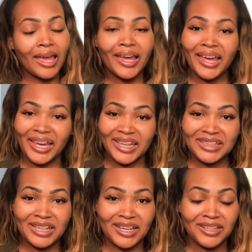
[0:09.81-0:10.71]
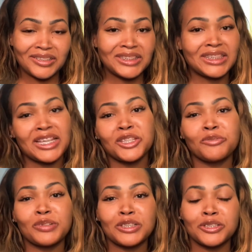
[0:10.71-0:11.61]
Hey dolls, thank you
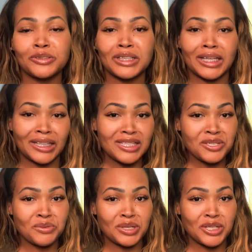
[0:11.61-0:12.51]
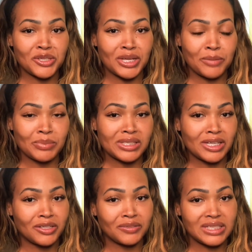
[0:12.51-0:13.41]
for tuning in to another
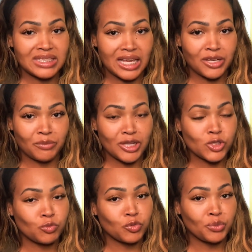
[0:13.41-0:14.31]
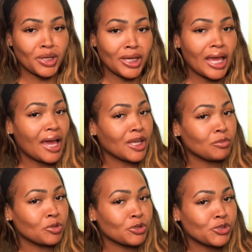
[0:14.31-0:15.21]
episode of Designing Rachel Marie. I
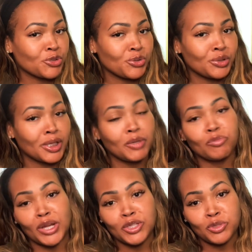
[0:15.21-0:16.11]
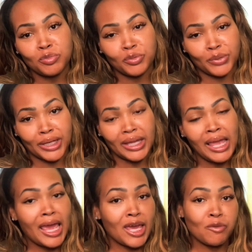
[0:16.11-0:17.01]
am yours truly, Rachel Marie,
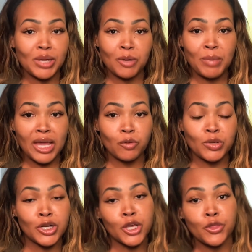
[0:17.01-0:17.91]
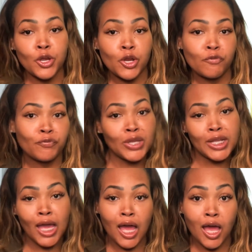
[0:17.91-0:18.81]
and we are back with another
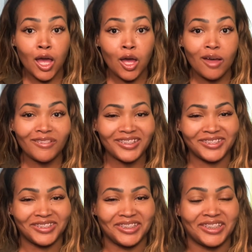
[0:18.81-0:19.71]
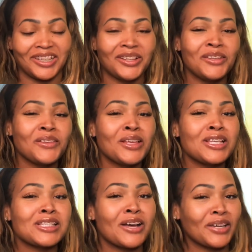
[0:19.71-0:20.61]
video.
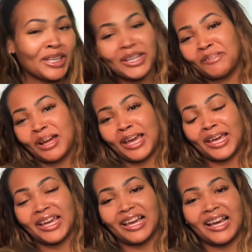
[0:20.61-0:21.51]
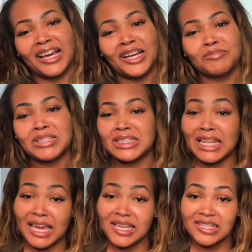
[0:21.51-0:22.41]
So anyway,
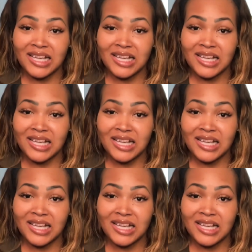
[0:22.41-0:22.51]
today's